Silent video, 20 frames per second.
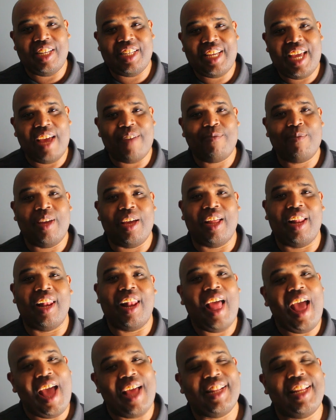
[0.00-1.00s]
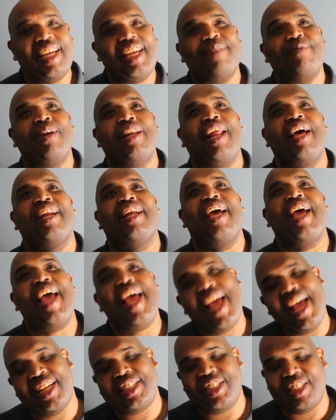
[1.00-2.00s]
It gave me a lot. They gave me a lot of
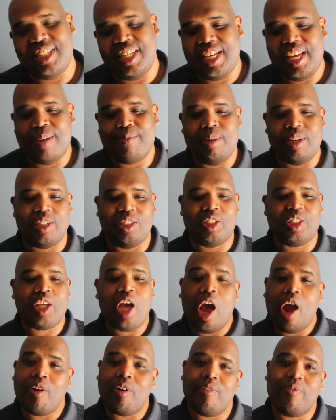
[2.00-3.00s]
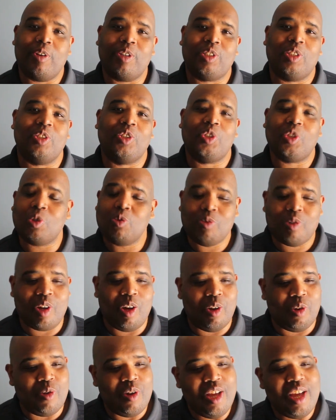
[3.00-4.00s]
action. They gave me Katara versus
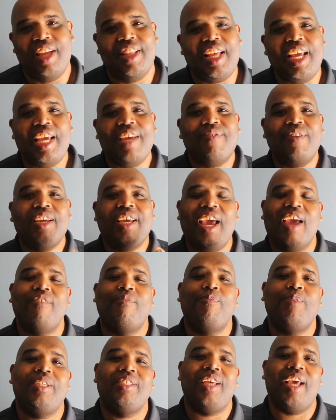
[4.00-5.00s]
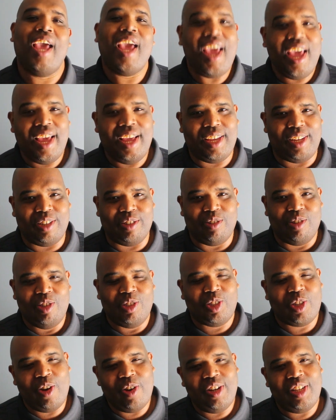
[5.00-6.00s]
Zuko. They even gave me Aang
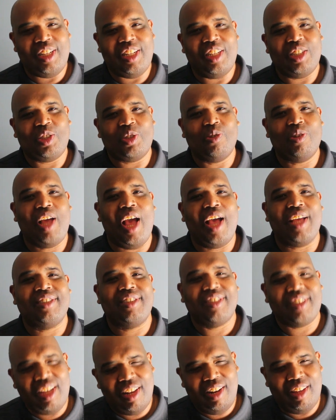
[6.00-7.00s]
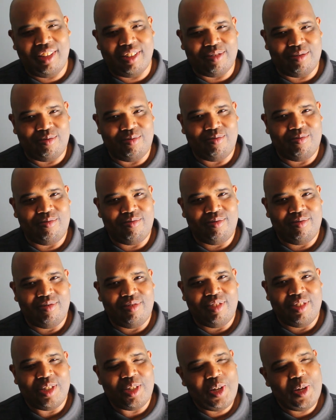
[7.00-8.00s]
turning into Godzilla.
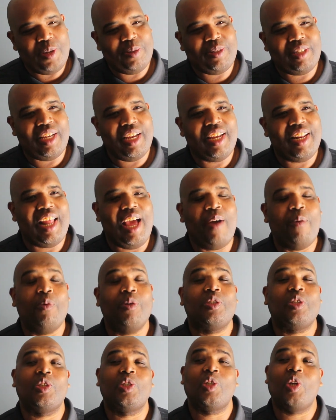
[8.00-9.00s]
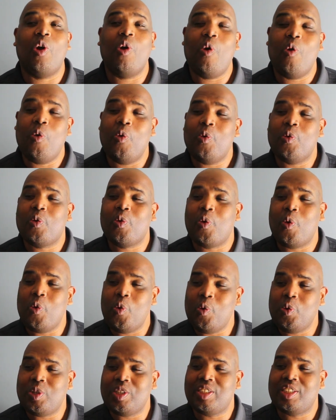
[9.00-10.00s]
You know what I'm saying? That was so
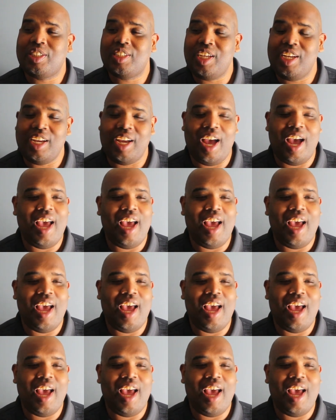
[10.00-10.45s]
cool to see.